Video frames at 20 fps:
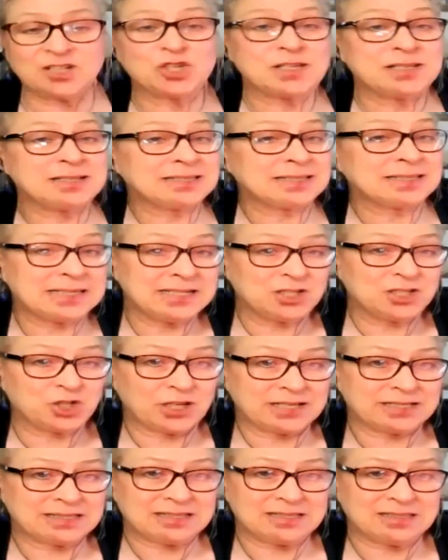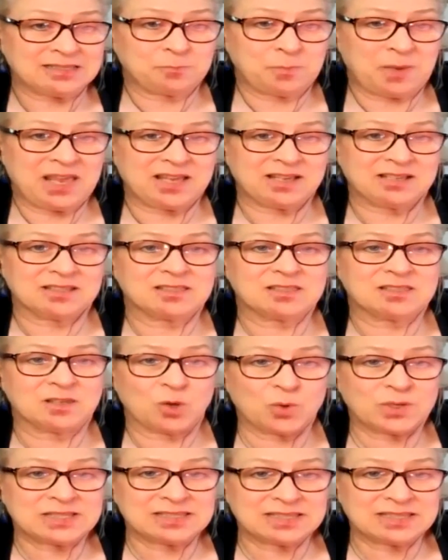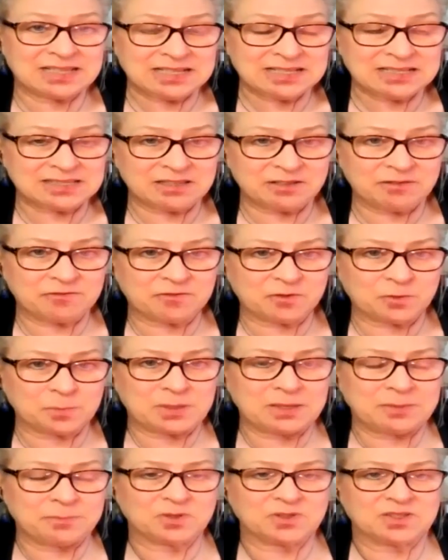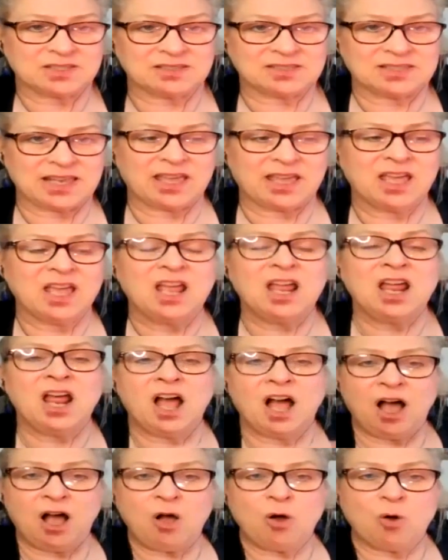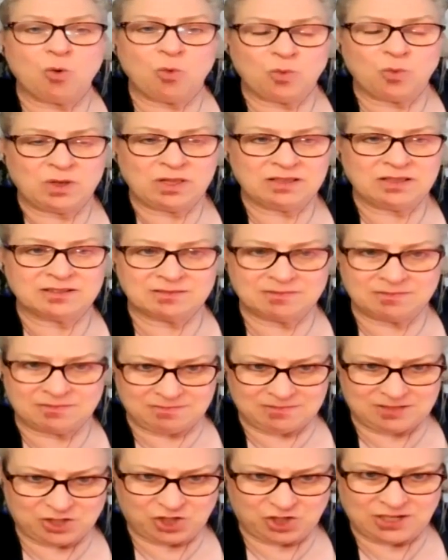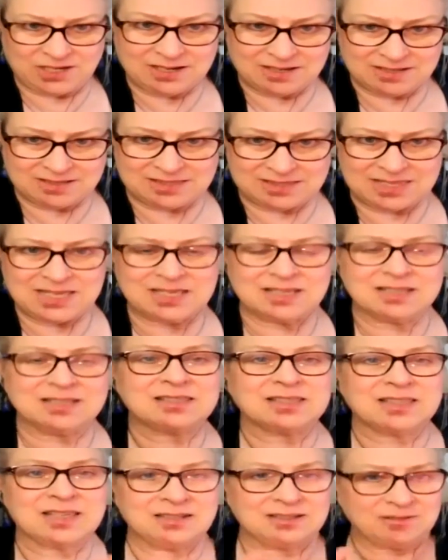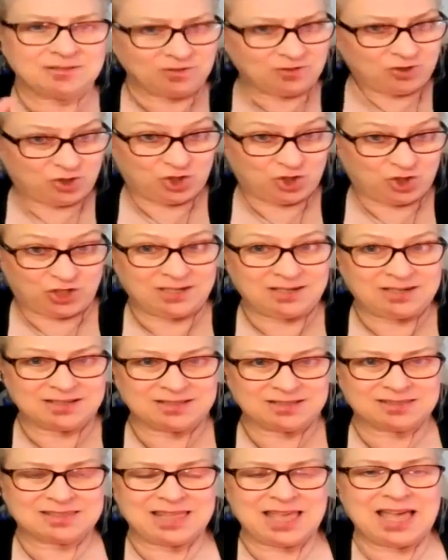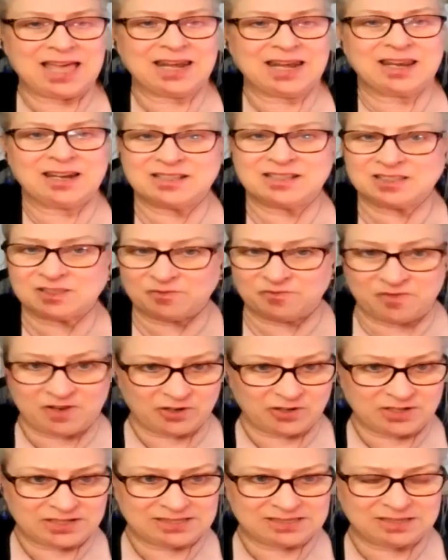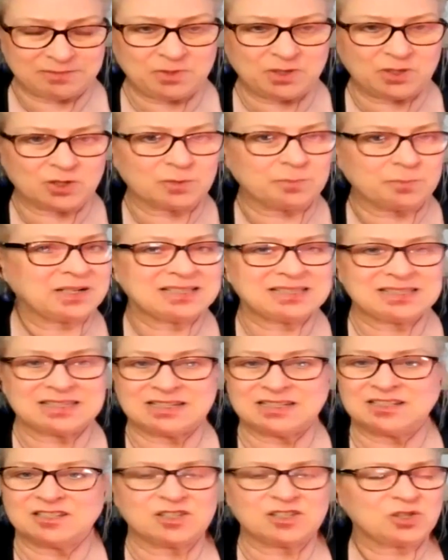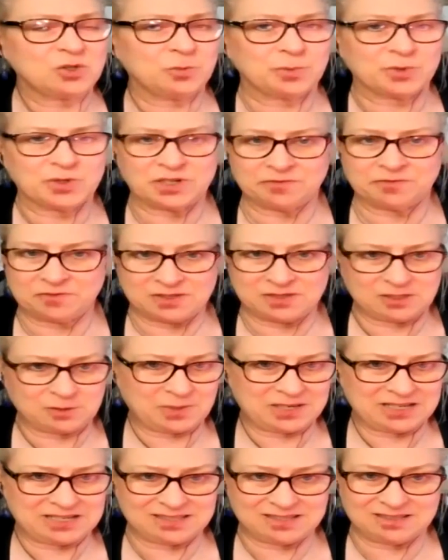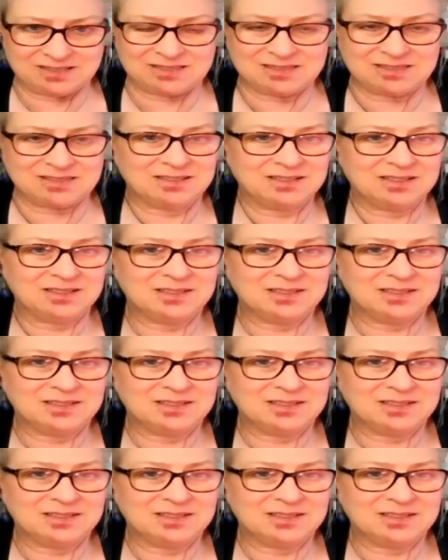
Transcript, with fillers: she's in adjacent space, so it's easy for people to say, "Oh, well, she does this and she does that," and it's very similar, but it's in super different spaces.